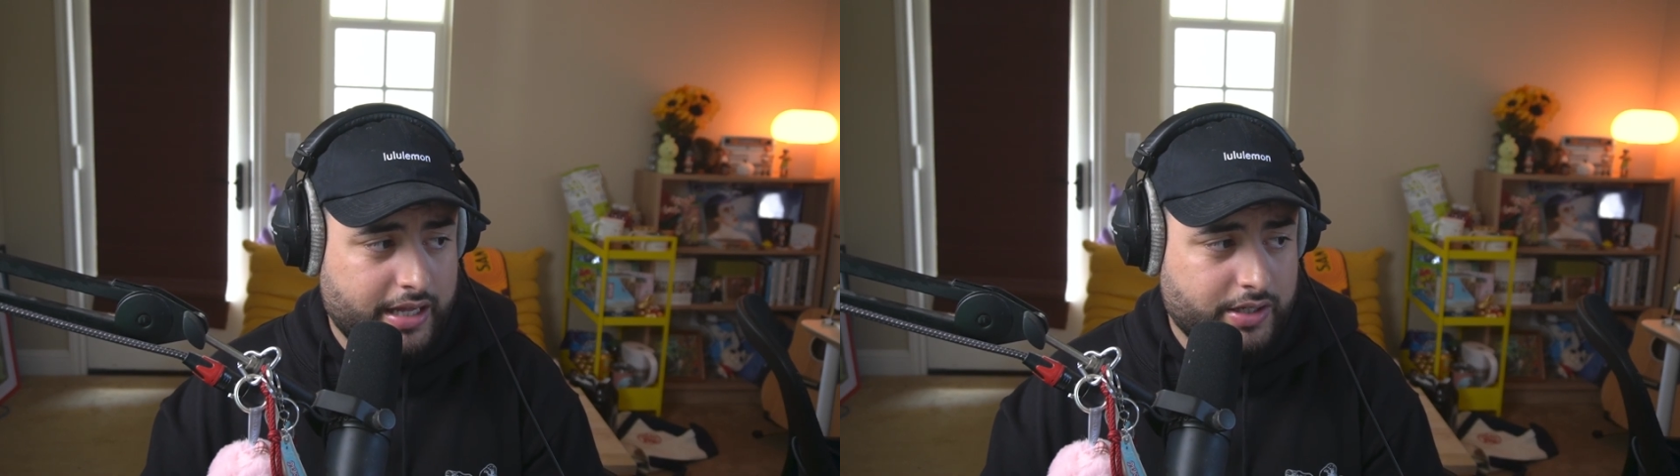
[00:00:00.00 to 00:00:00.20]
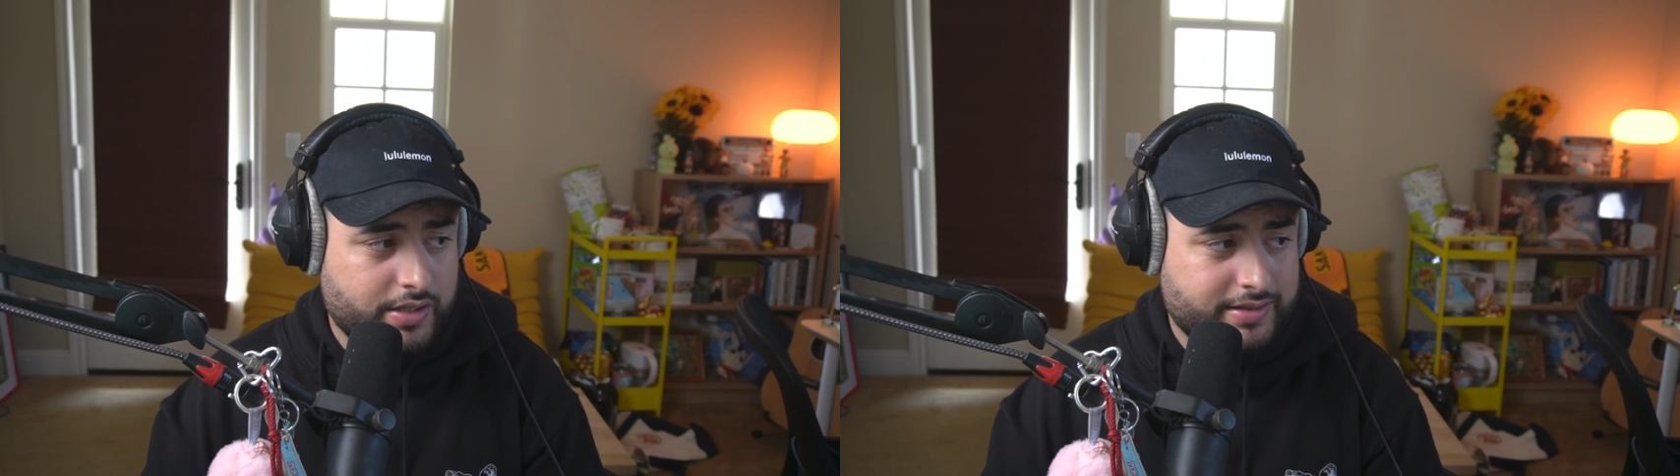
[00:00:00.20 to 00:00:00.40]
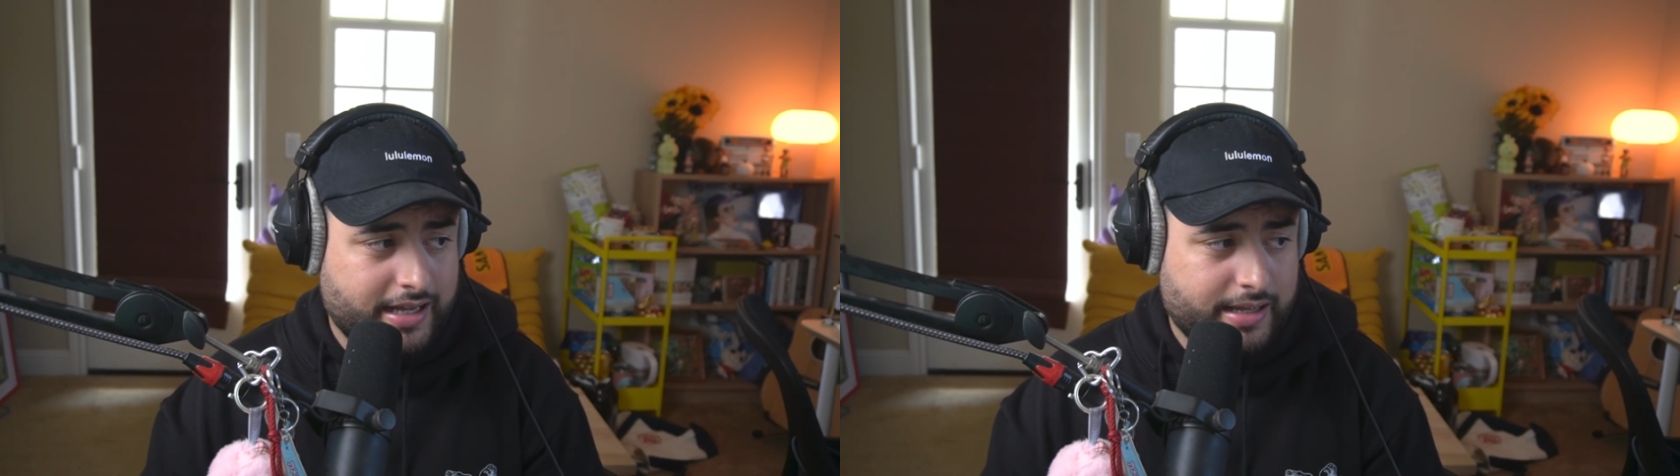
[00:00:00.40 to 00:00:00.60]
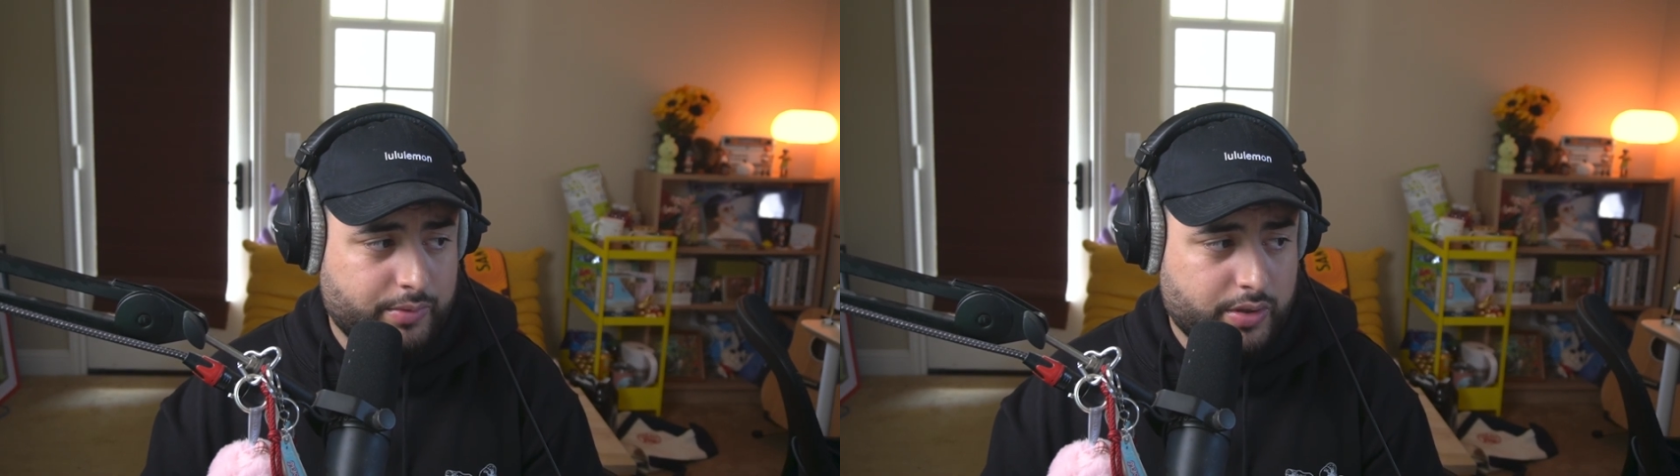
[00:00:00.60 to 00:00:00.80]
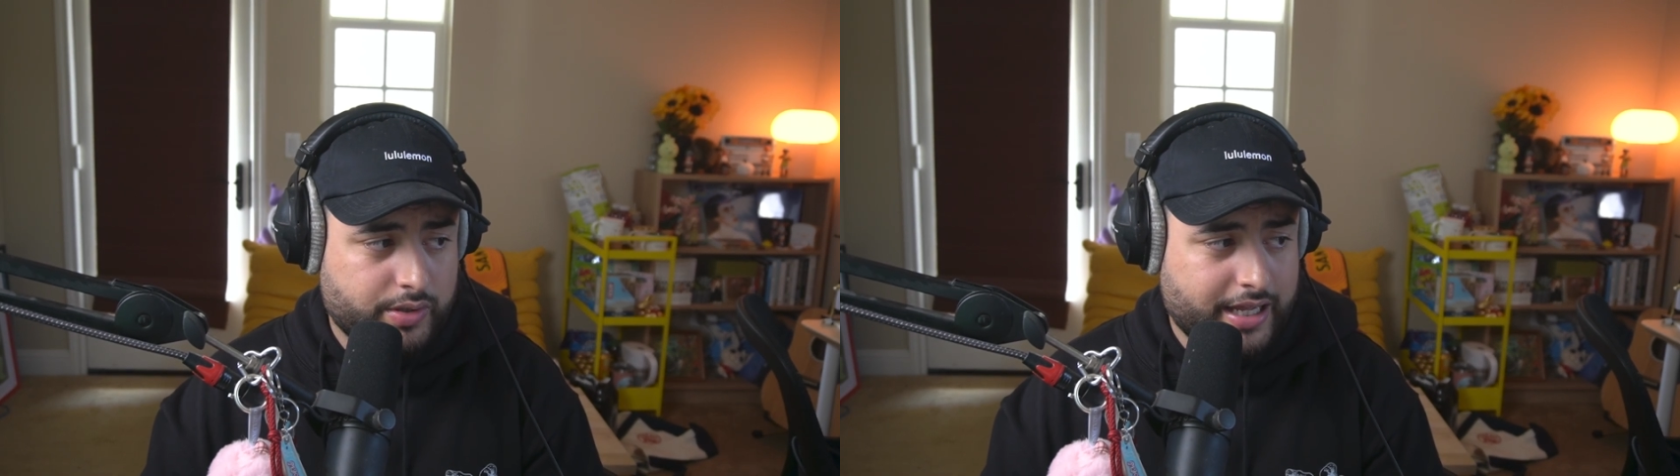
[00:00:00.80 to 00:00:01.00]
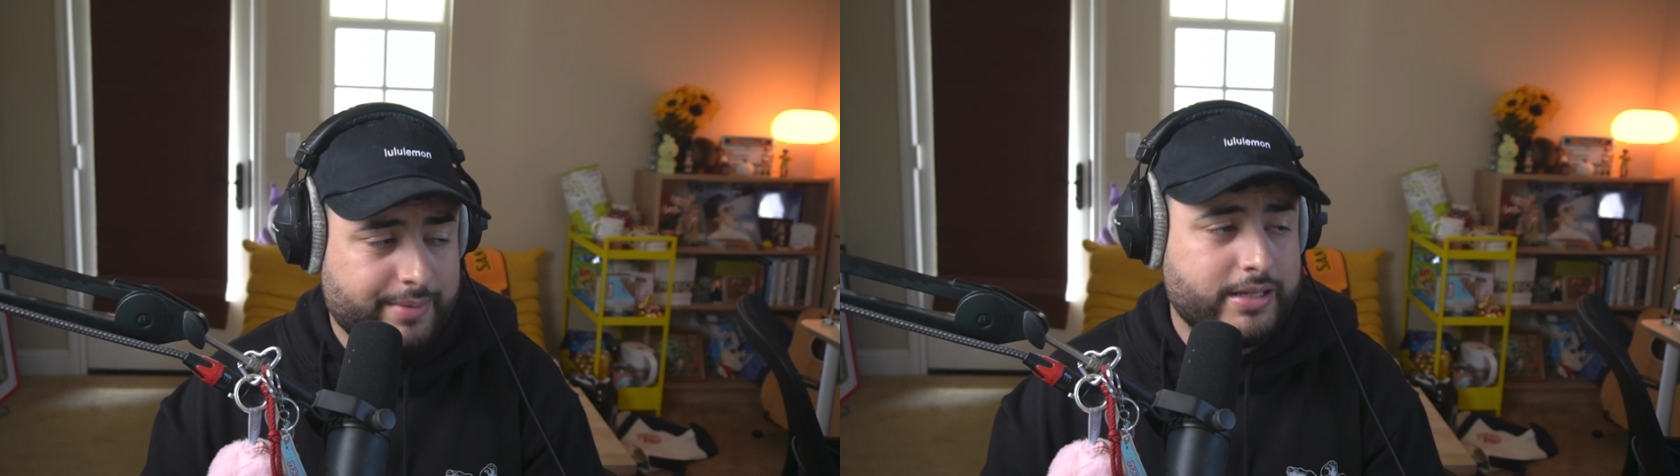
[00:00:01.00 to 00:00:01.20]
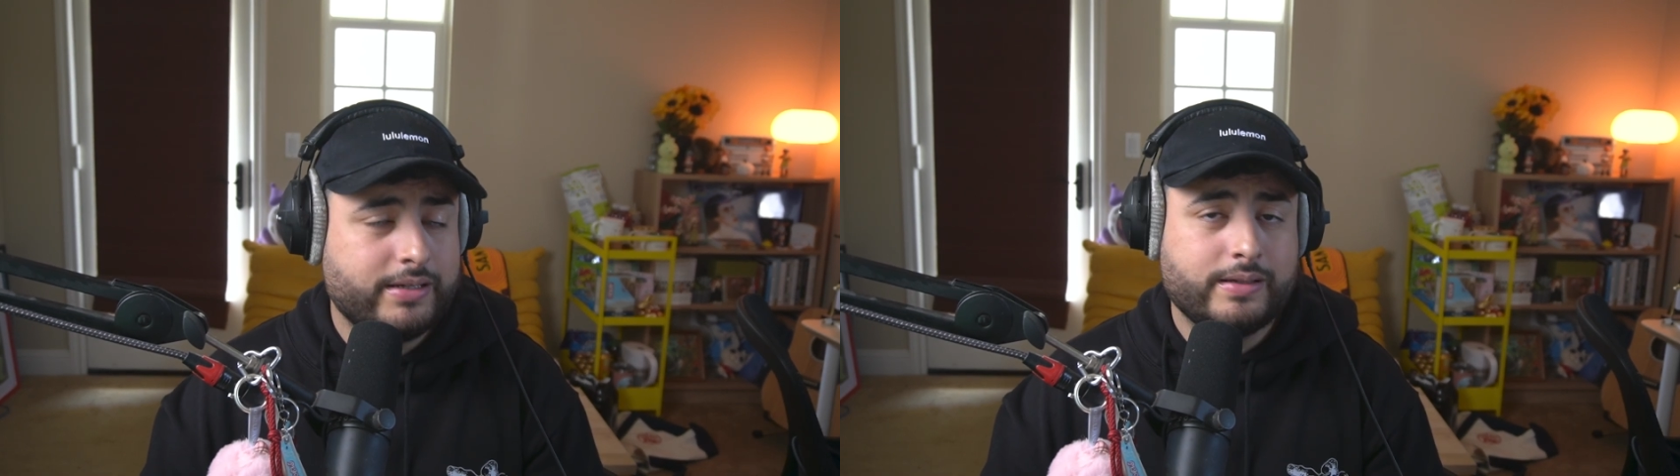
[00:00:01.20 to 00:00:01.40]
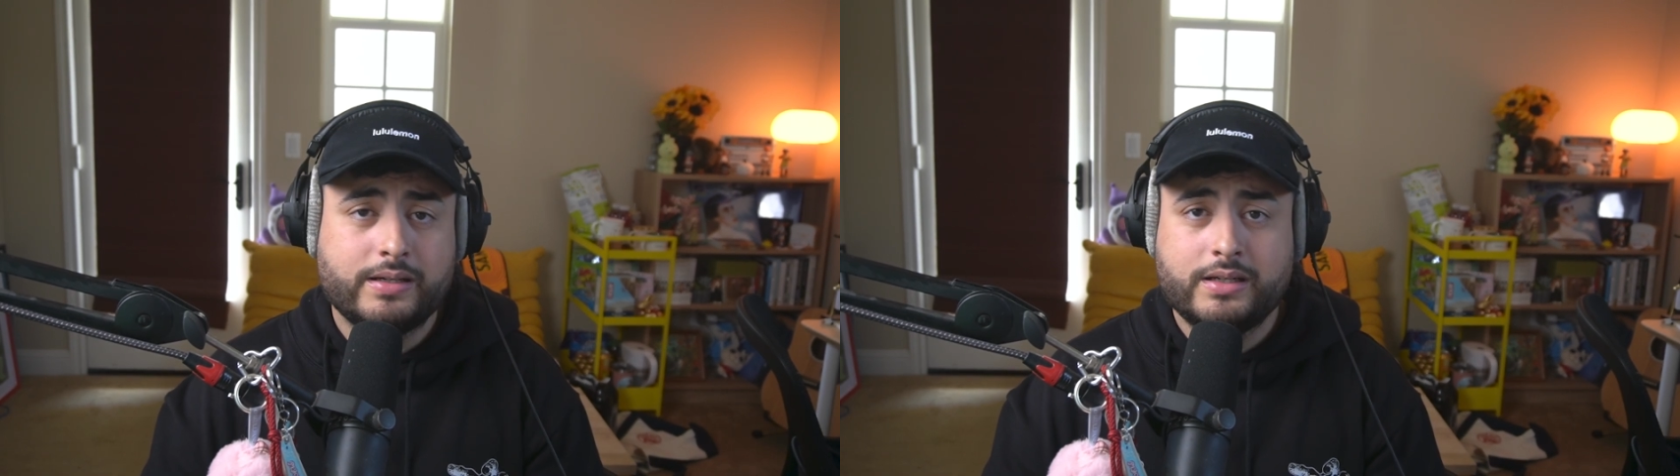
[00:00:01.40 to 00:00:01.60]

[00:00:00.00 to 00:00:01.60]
a good time. We were gaming,